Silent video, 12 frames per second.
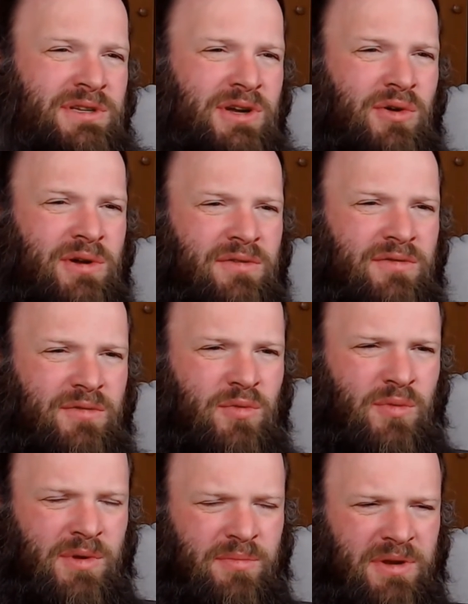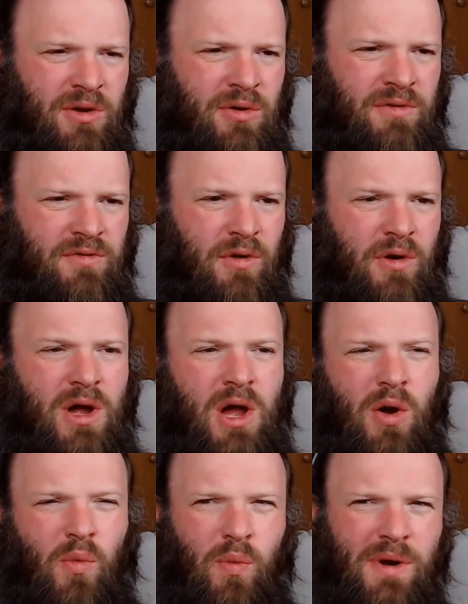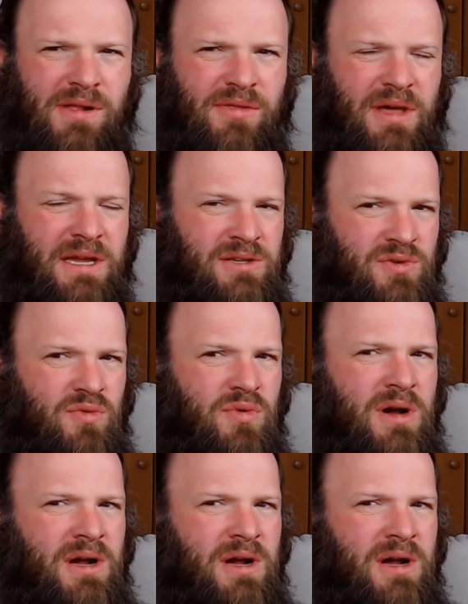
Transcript: be going for. Will they do